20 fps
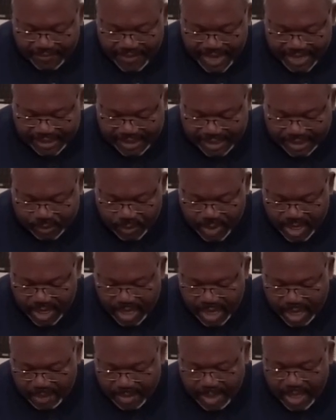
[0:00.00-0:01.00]
Festus
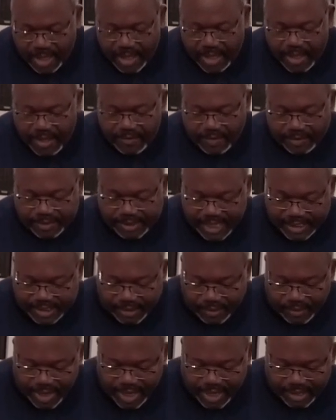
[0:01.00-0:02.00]
went up from
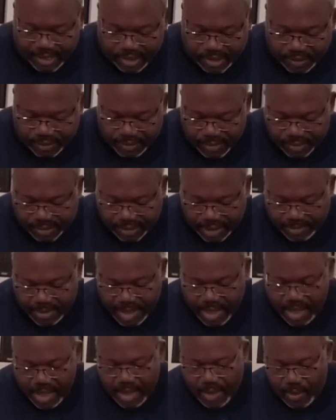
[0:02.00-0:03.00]
Caesarea to
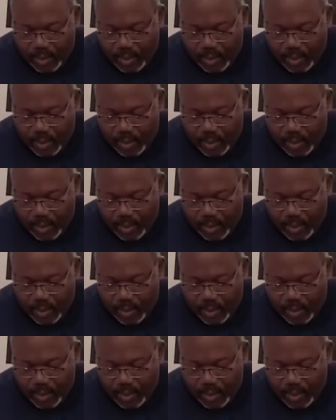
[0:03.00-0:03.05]
Jerusalem,